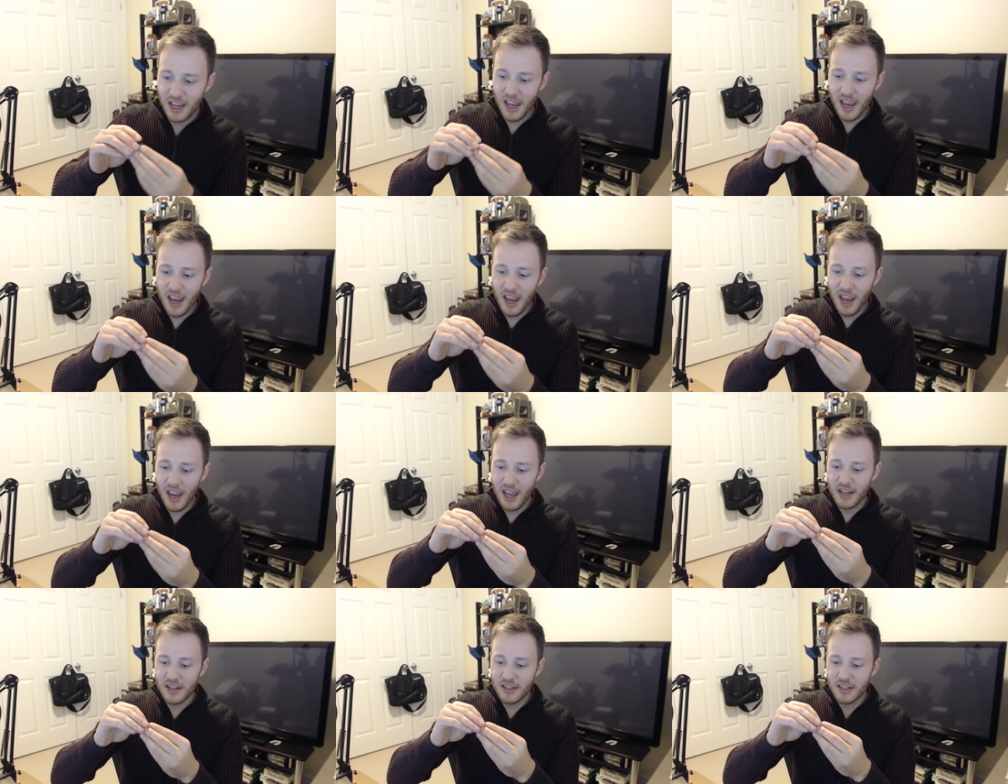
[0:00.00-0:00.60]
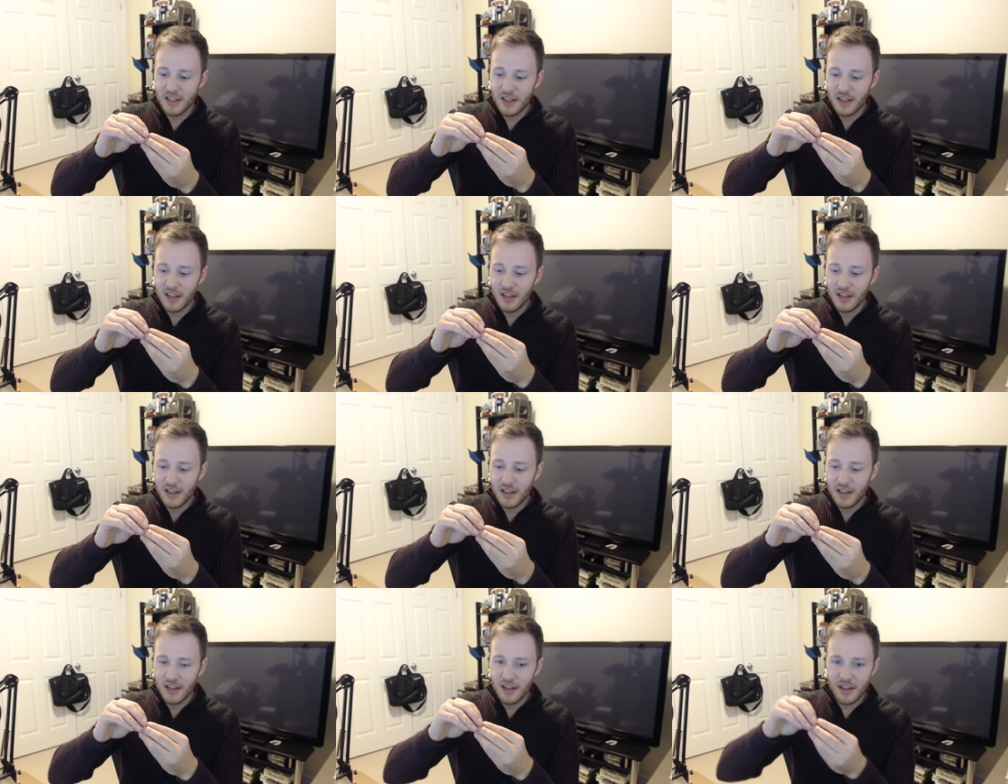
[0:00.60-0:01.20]
And
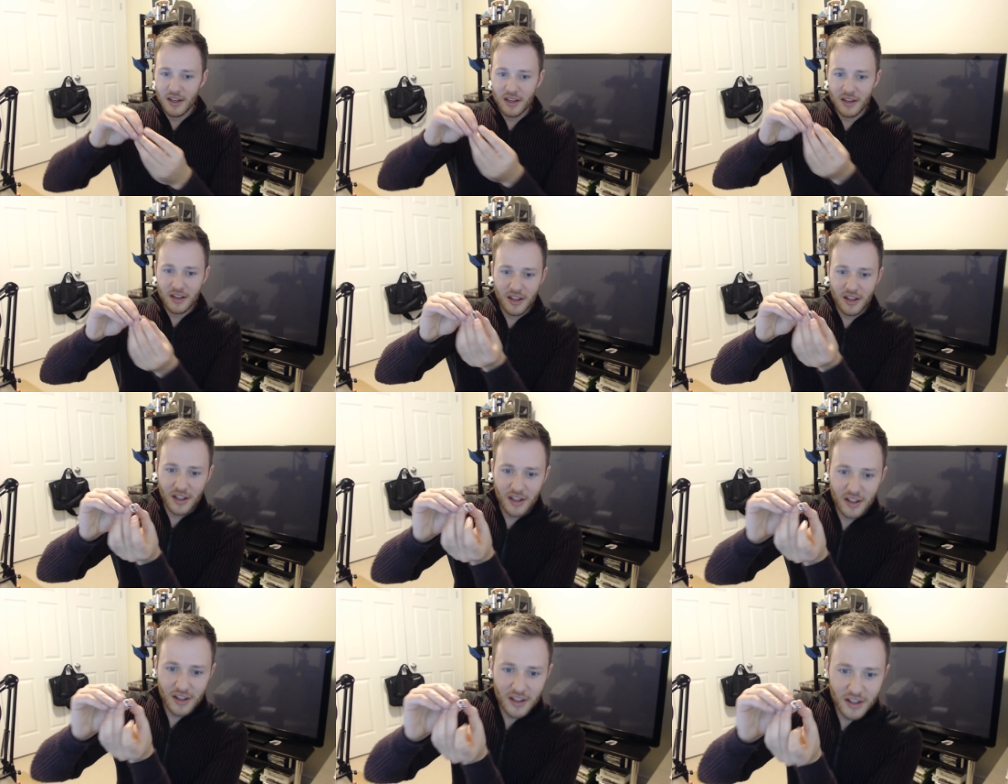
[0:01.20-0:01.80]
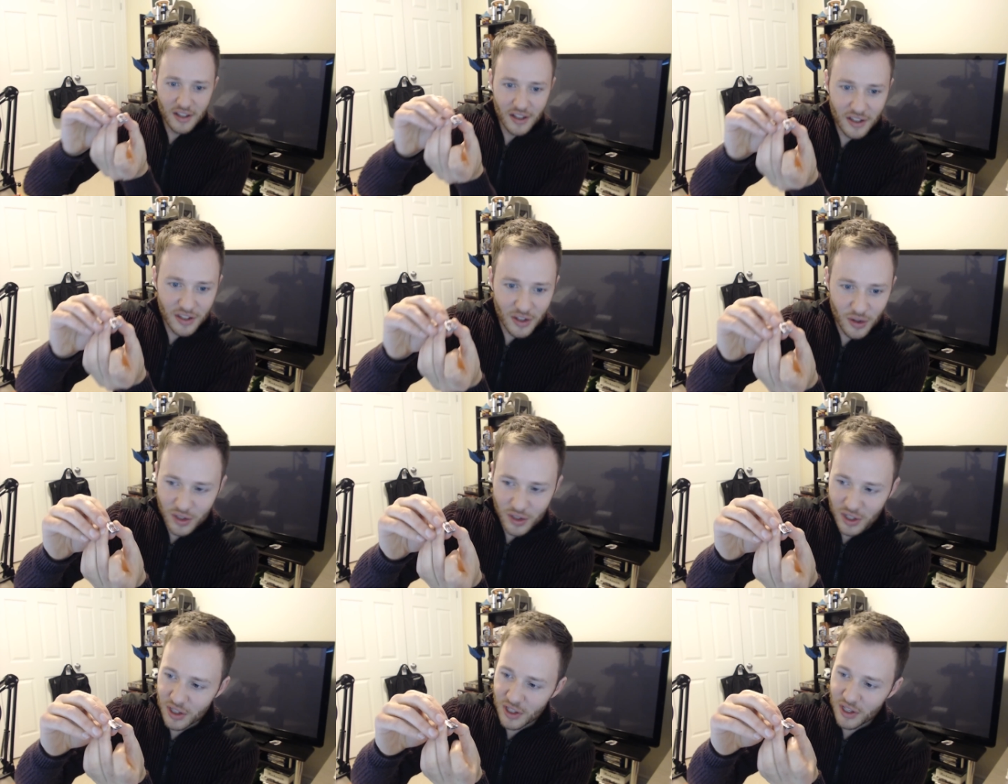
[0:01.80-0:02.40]

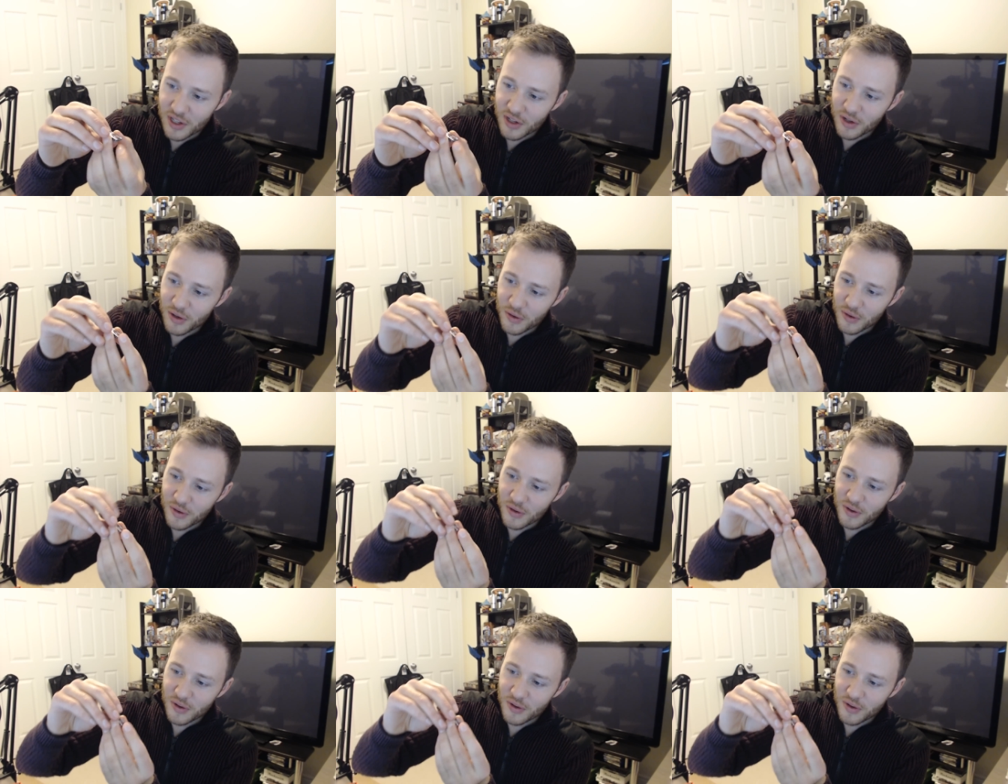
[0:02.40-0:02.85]
there's a little